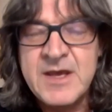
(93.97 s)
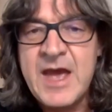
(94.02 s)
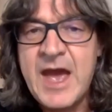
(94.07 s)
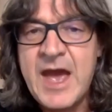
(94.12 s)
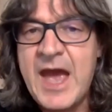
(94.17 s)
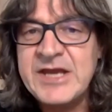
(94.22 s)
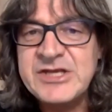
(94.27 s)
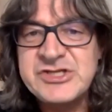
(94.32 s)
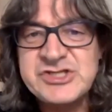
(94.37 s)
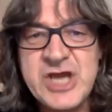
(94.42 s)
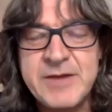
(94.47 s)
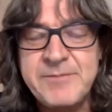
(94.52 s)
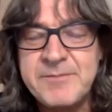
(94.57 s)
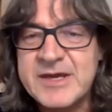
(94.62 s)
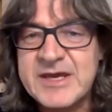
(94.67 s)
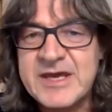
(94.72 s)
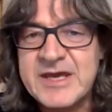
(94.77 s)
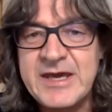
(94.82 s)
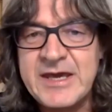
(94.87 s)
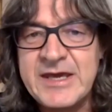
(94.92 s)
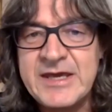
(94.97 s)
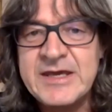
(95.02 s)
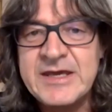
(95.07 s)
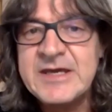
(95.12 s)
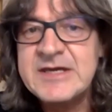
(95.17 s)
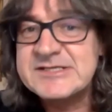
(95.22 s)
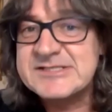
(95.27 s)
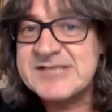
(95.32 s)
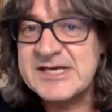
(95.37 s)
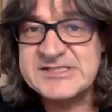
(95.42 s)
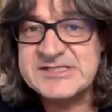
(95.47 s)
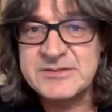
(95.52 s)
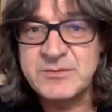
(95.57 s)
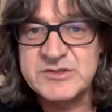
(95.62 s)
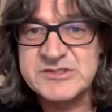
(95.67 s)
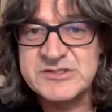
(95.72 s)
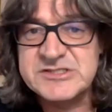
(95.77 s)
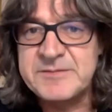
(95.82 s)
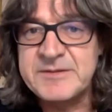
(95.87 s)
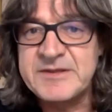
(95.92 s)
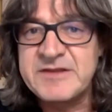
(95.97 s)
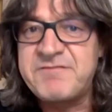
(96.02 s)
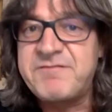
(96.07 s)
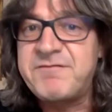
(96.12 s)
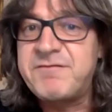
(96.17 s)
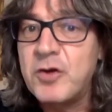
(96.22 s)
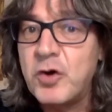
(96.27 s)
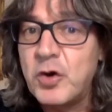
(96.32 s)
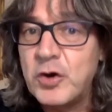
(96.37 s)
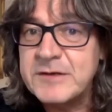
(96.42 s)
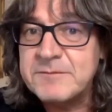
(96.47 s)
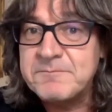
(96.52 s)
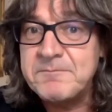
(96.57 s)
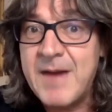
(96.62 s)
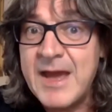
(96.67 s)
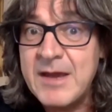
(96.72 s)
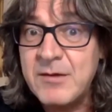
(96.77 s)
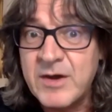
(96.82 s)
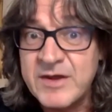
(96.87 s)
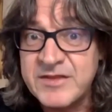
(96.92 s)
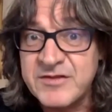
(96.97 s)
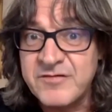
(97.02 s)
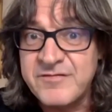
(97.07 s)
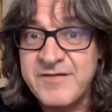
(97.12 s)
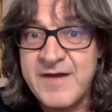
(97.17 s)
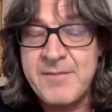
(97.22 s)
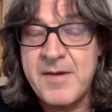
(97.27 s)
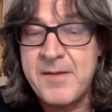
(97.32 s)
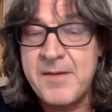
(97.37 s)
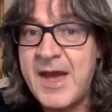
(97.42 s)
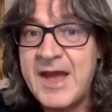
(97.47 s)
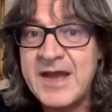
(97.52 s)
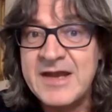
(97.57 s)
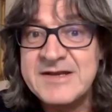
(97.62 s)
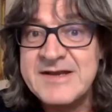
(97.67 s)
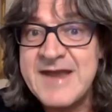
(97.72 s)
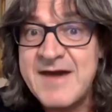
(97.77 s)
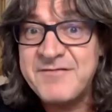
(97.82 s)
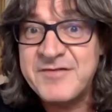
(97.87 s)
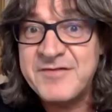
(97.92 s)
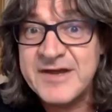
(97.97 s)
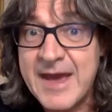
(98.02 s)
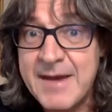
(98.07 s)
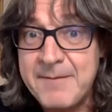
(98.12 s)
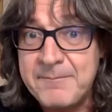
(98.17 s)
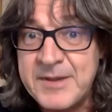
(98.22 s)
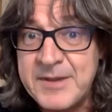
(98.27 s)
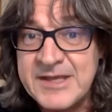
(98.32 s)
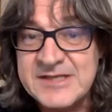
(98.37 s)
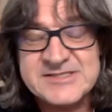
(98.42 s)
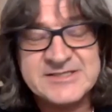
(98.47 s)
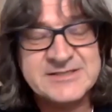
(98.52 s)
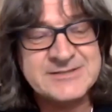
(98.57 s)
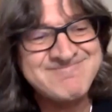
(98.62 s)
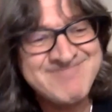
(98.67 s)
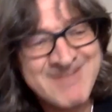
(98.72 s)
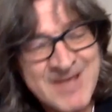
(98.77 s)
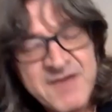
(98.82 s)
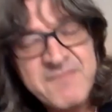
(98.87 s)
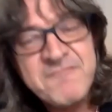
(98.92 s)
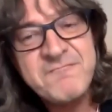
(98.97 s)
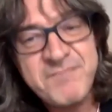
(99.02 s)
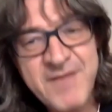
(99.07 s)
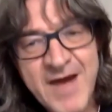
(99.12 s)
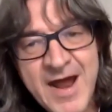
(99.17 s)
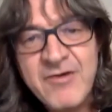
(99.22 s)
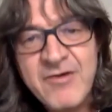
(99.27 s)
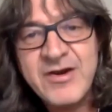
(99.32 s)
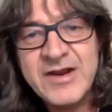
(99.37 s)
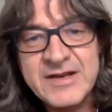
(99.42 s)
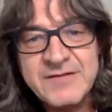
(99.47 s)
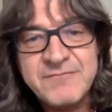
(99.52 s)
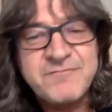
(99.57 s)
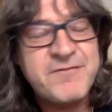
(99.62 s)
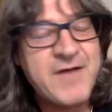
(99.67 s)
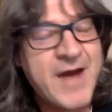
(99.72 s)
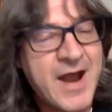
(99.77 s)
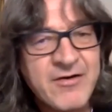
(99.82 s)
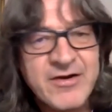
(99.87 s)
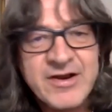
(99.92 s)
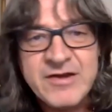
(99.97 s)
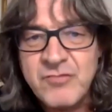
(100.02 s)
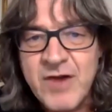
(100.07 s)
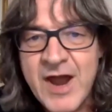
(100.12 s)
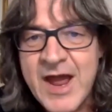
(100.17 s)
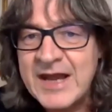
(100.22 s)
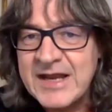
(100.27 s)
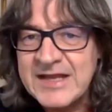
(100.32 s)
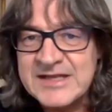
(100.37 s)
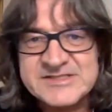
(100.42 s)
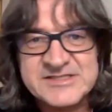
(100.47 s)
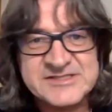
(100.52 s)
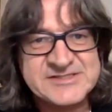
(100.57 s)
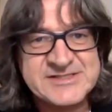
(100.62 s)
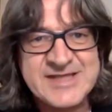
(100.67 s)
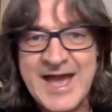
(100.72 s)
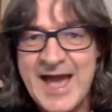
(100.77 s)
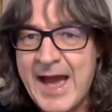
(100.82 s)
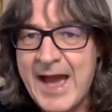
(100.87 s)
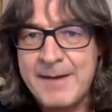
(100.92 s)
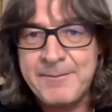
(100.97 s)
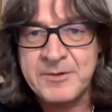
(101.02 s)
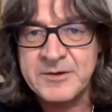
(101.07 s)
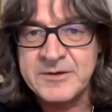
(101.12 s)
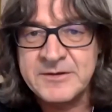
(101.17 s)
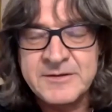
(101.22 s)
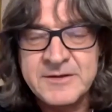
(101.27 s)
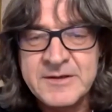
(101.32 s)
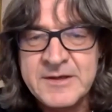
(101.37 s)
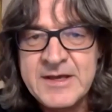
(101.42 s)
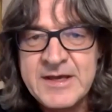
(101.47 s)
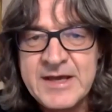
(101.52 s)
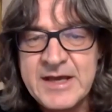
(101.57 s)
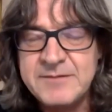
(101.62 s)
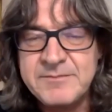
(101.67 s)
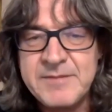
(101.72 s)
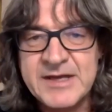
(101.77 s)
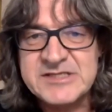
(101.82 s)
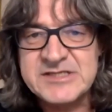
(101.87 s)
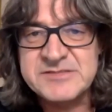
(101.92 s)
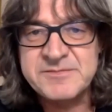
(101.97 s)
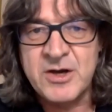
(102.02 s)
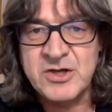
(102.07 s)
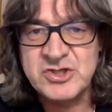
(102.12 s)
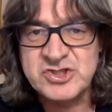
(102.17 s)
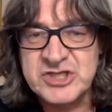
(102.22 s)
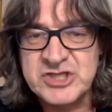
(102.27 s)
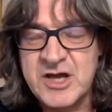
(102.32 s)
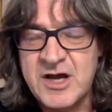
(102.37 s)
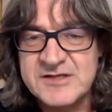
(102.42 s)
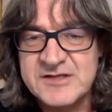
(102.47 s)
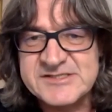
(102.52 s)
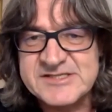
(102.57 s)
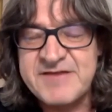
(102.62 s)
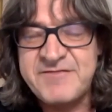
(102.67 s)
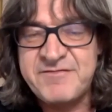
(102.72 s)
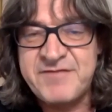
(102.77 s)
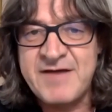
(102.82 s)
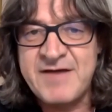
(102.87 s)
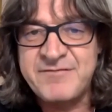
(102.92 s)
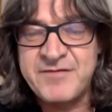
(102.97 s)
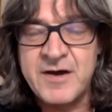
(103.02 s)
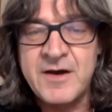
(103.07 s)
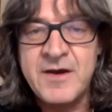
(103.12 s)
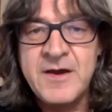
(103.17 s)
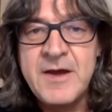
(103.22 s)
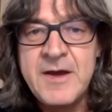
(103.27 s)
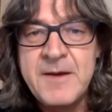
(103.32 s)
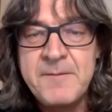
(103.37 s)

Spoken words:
AJ McKee says he wants to be the Floyd Mayweather of MMA and never get beaten. Very, very rarely does that happen in mixed martial arts, if ever.